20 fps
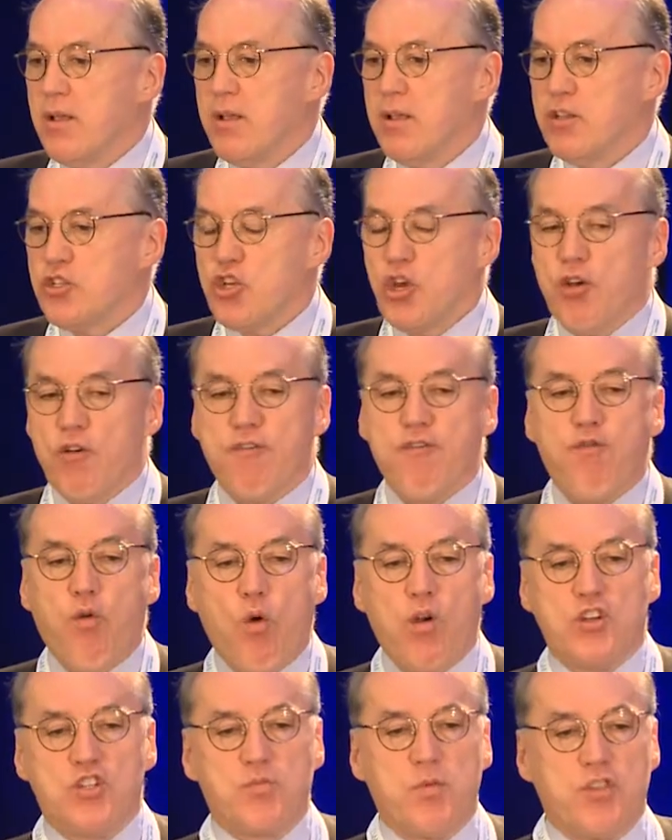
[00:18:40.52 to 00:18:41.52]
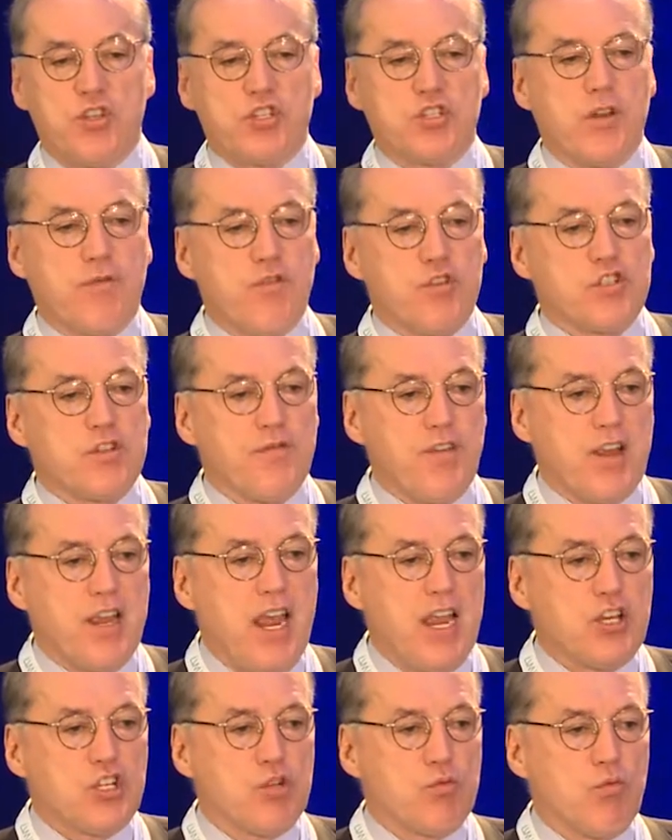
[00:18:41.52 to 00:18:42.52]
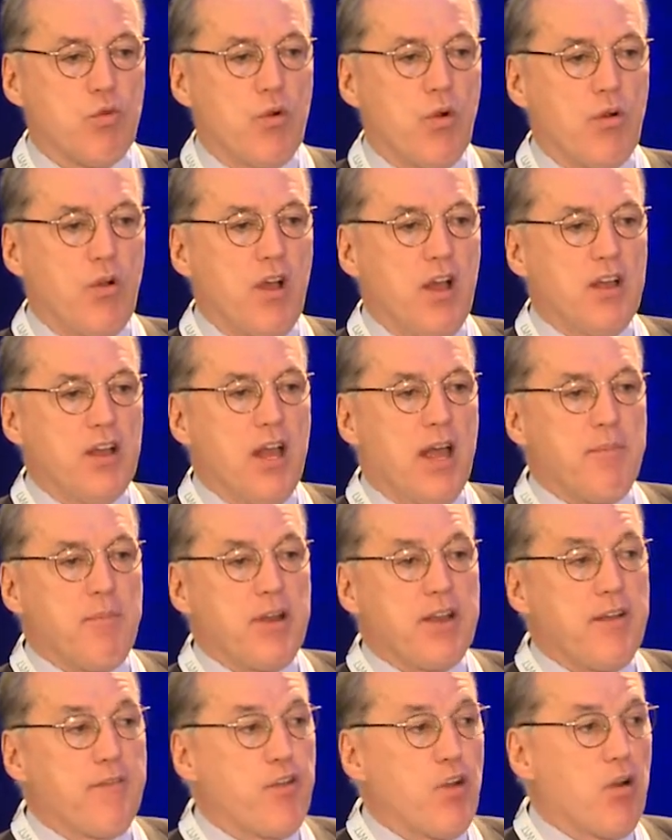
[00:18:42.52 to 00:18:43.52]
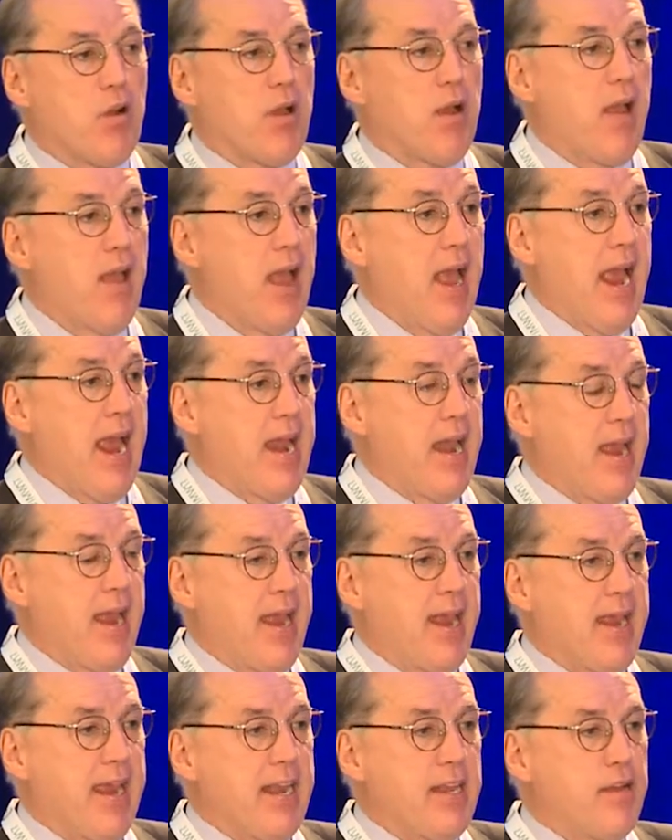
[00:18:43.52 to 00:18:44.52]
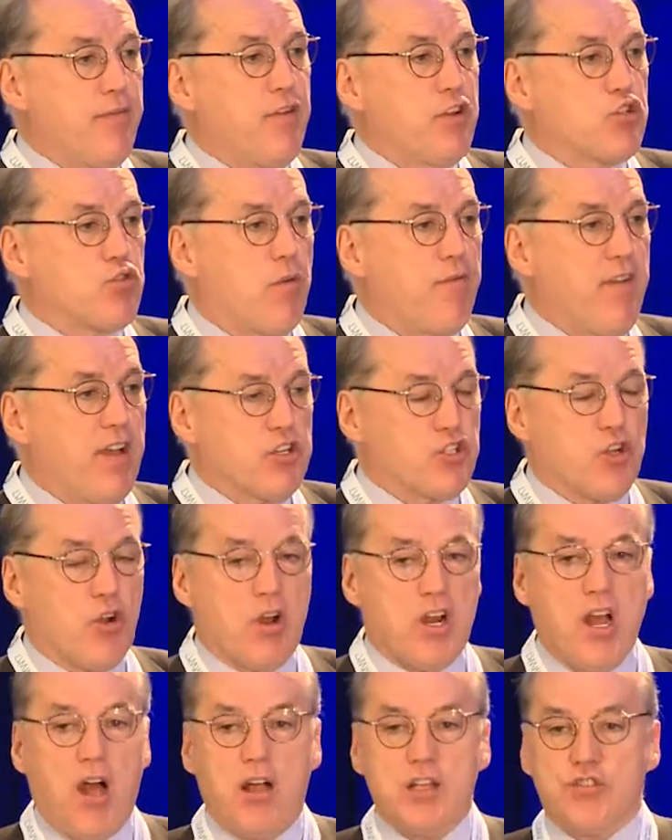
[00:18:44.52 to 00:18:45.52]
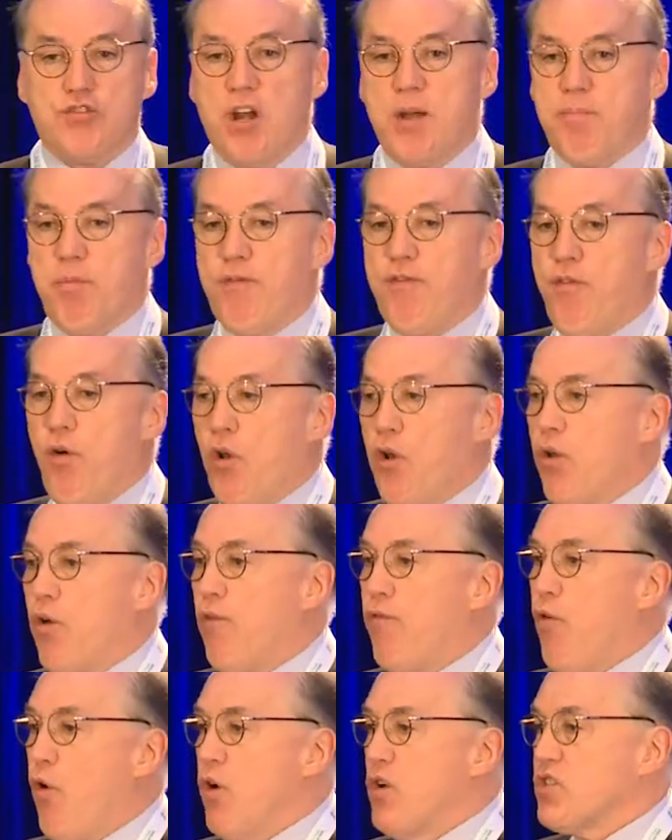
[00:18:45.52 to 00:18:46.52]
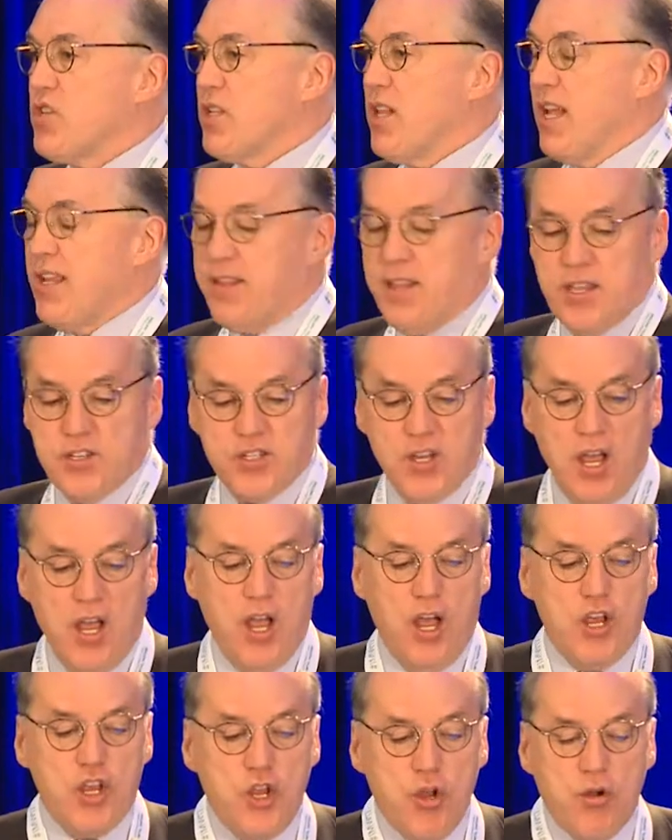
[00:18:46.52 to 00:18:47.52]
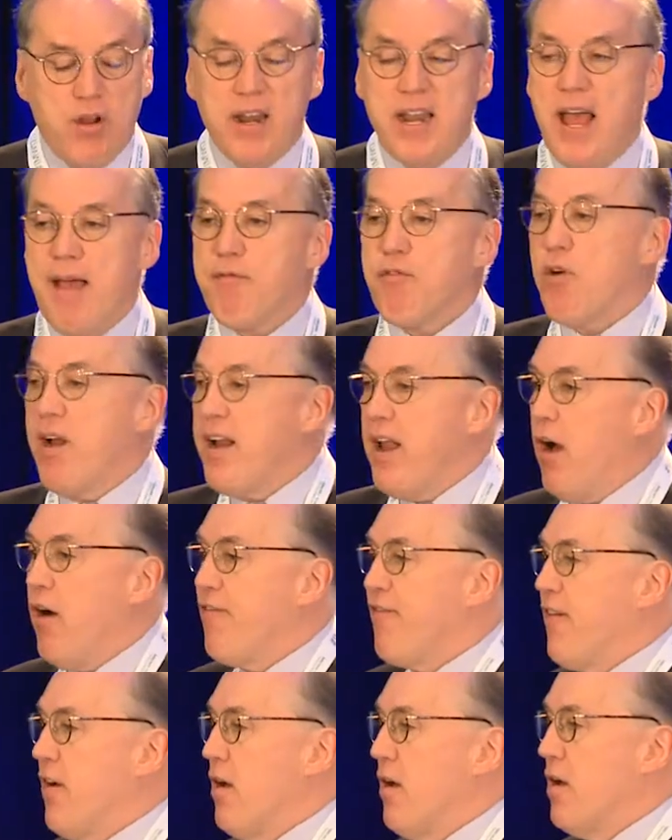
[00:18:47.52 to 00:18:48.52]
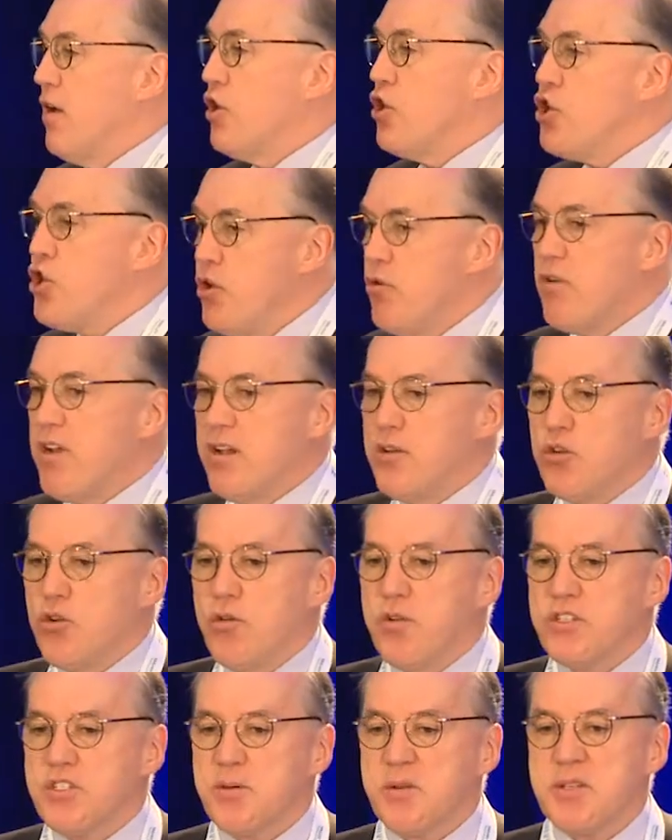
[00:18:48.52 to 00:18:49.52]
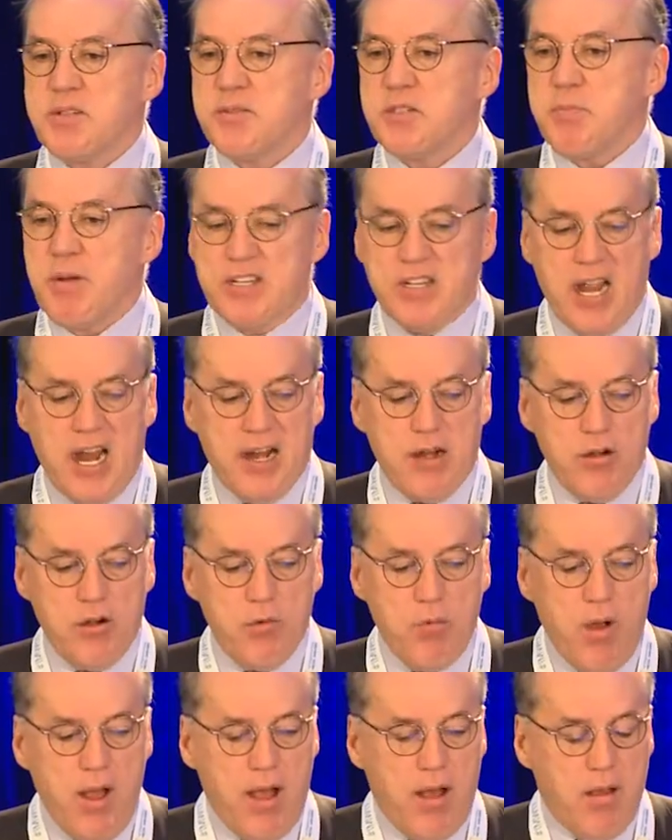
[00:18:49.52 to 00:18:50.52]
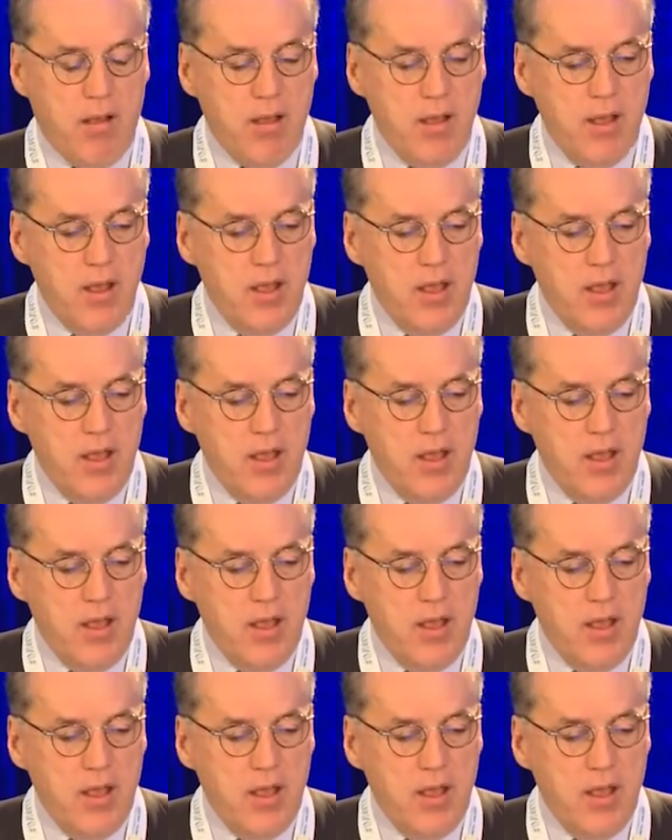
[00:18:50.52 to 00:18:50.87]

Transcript: So you're forced with this diversification rule. But if you're a, a individual investor, a concentrated portfolio focusing like this, you can have great alpha. You can do spectacularly well.